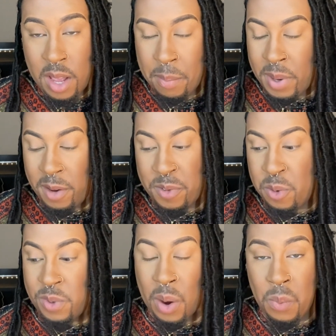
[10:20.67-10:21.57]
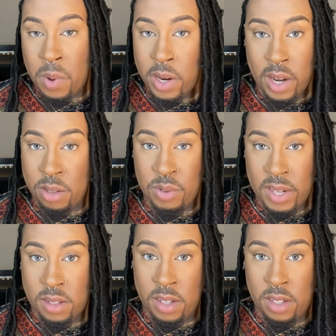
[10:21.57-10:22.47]
But if you don't want to
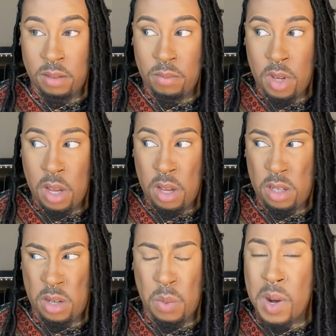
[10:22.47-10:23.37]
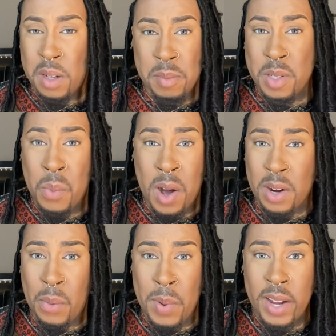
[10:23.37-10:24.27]
address it, you're welcome to walk
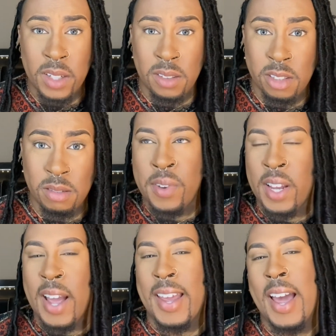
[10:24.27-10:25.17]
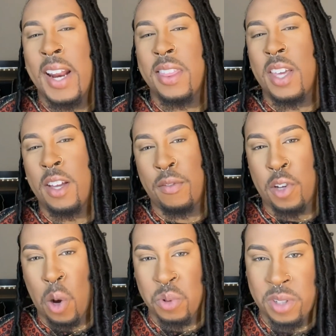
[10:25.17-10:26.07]
away. I kind of think of
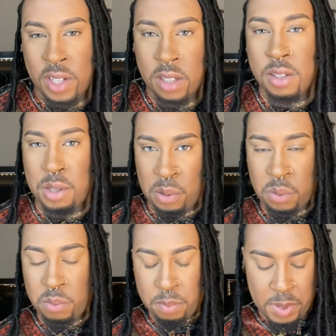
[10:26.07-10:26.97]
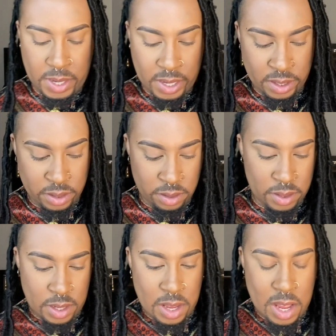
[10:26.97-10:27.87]
ghosting too,
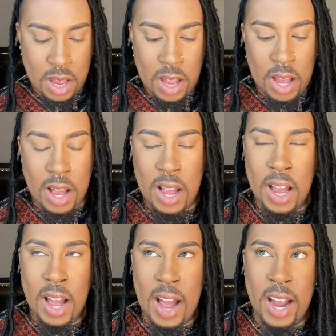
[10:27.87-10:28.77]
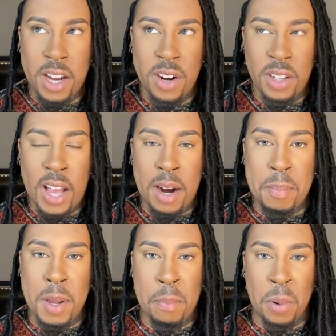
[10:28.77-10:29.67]
because I hear a lot of
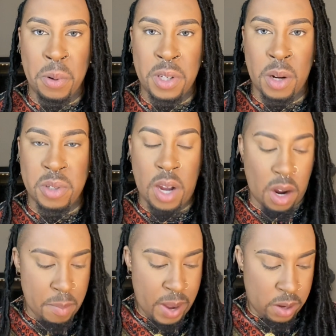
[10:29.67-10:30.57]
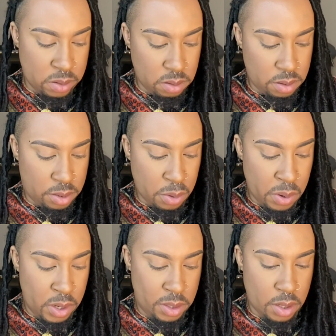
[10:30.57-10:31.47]
people, talk about
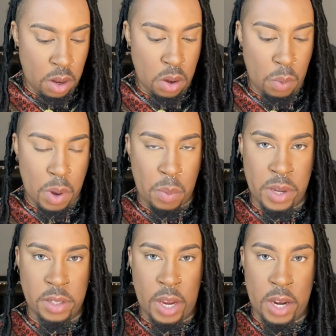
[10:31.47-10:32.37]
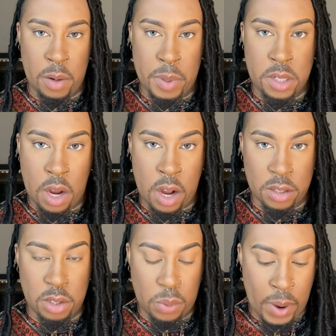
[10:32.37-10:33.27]
stories. Oh, well, we dated, we
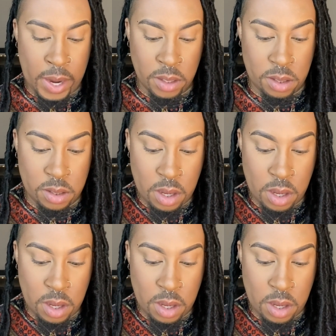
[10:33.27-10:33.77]
talked twice,